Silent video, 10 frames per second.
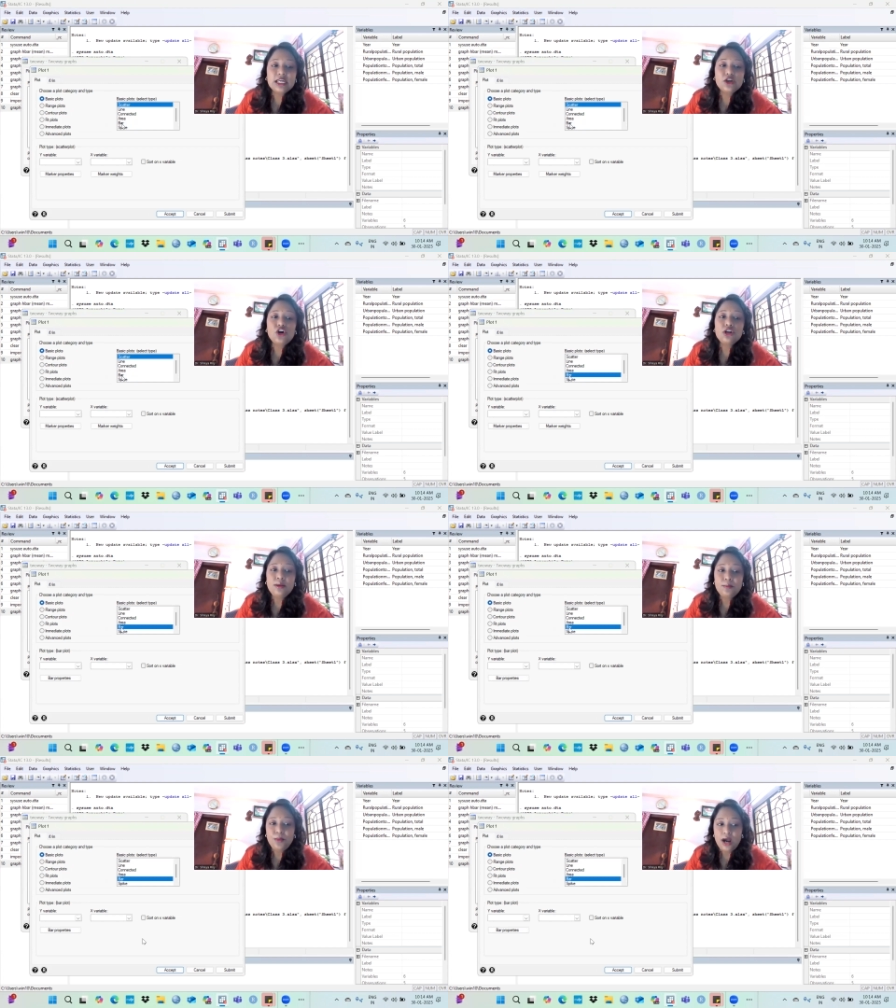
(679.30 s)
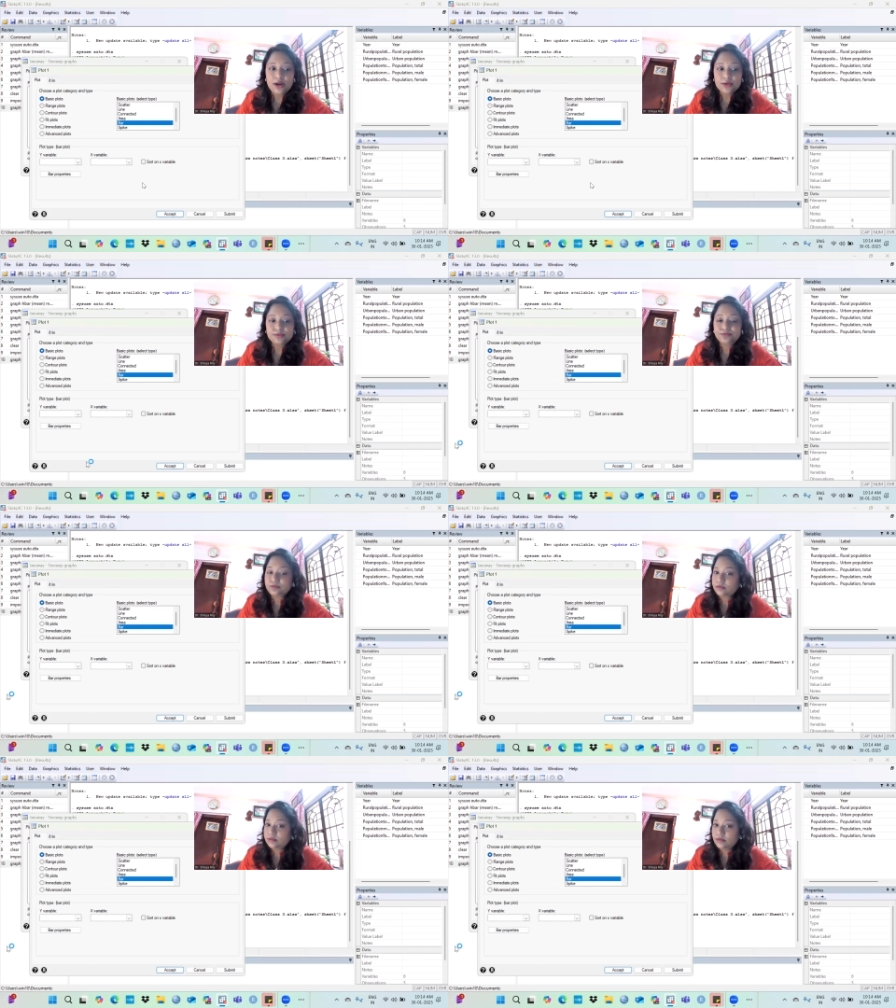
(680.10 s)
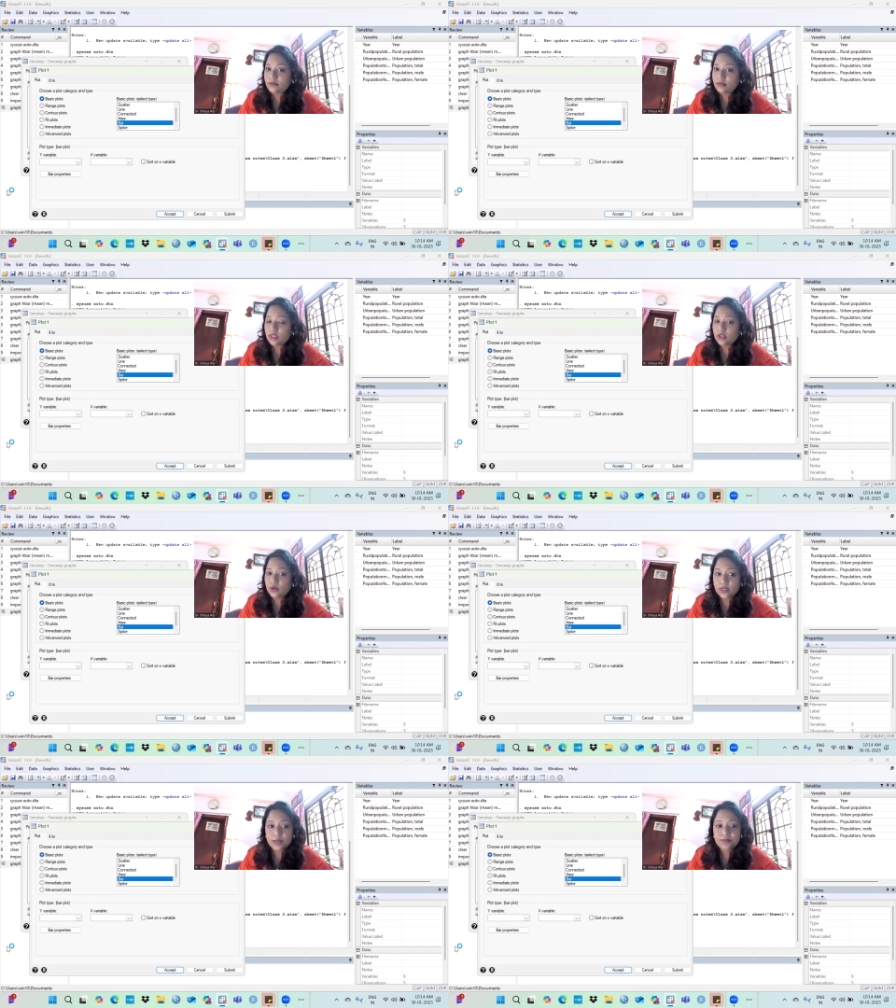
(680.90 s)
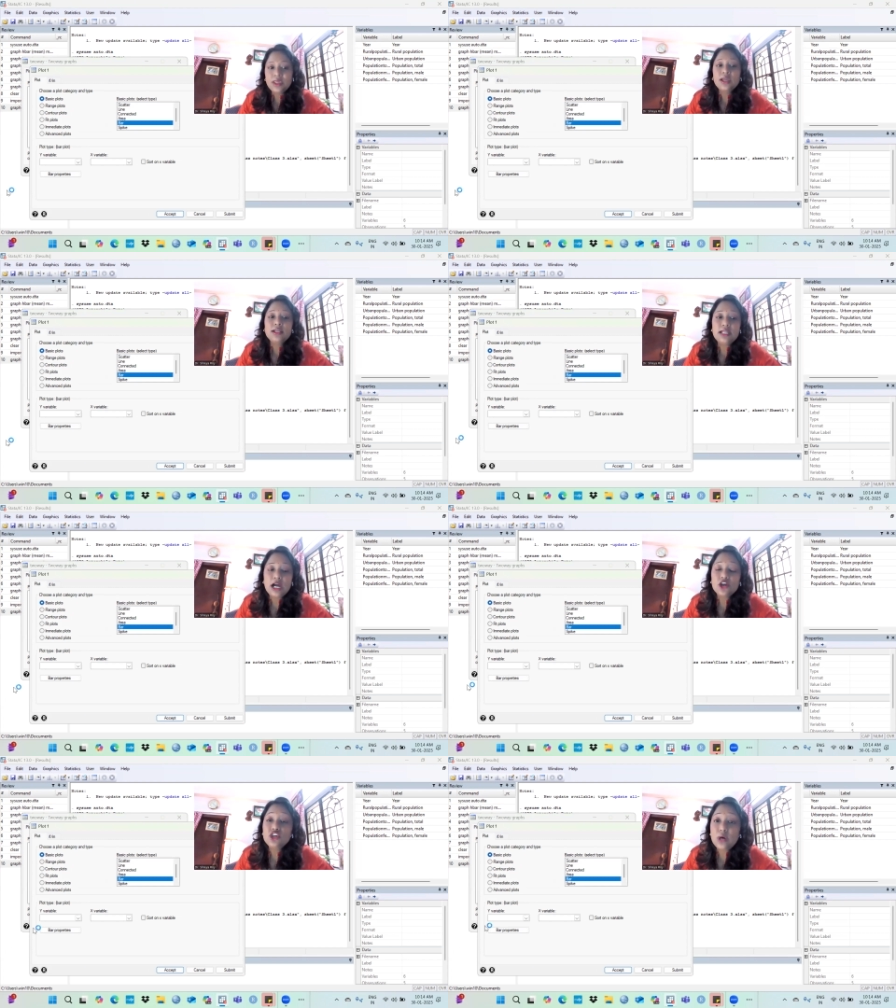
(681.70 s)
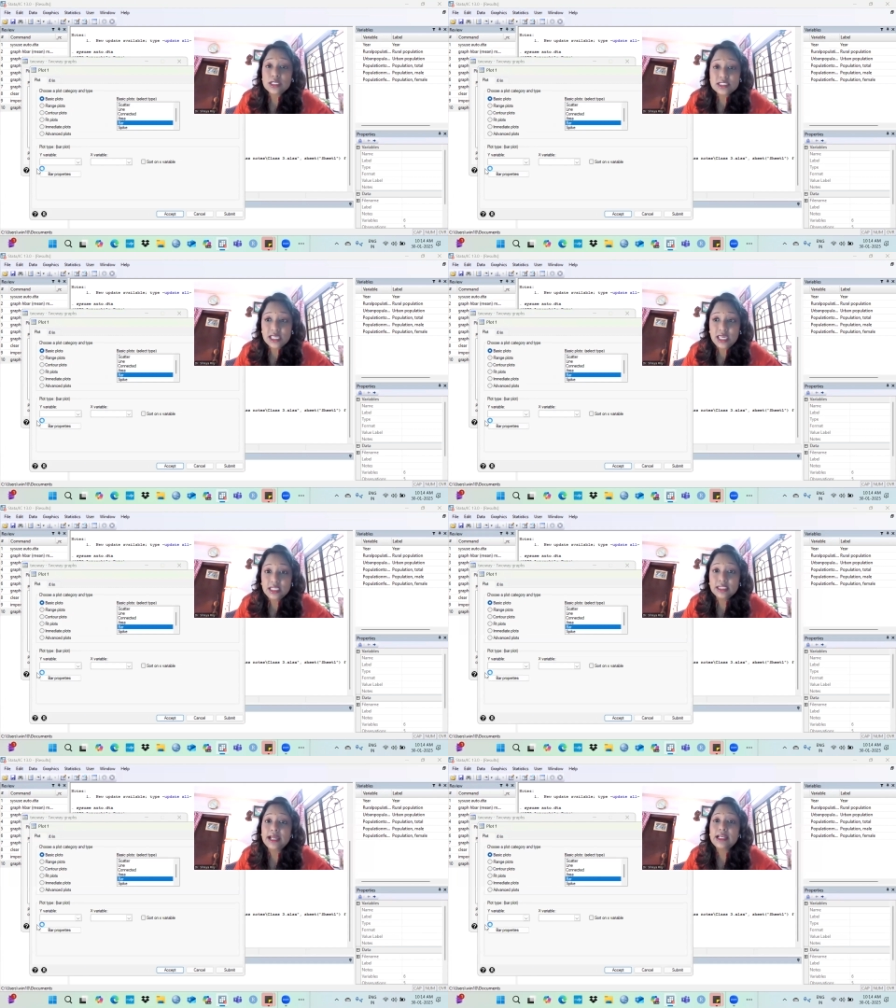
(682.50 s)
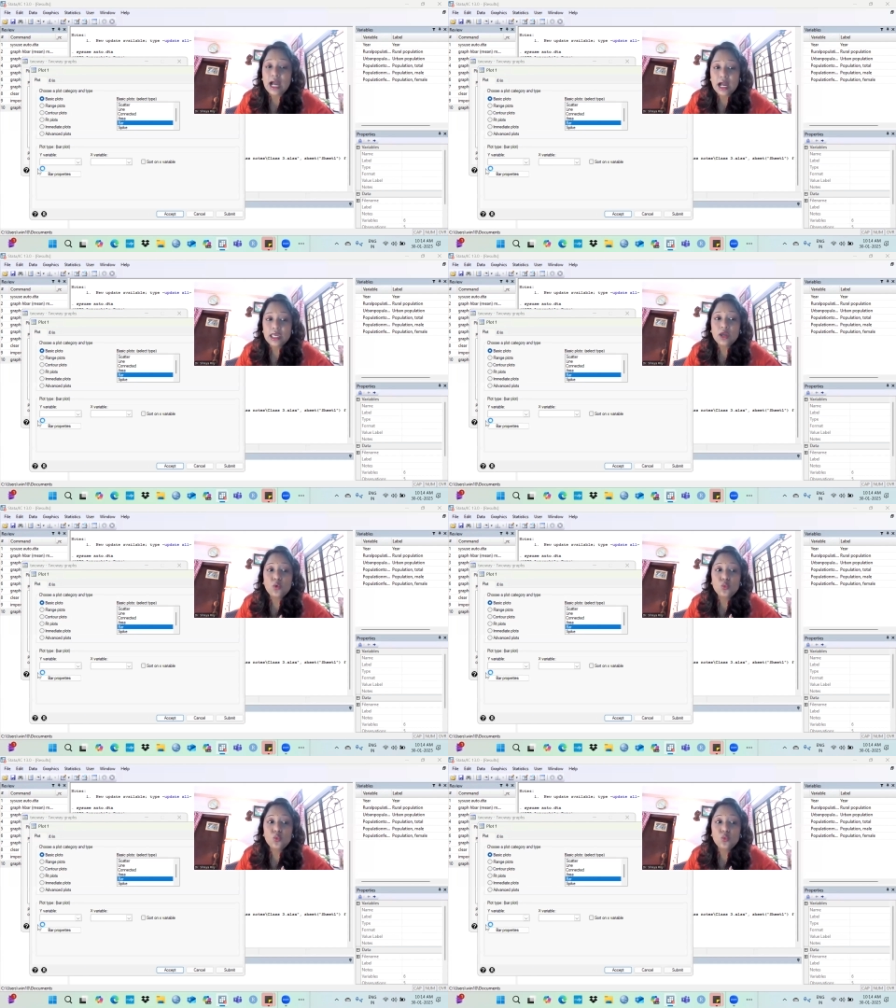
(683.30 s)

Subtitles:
click on bar, okay. Now you are seeing that I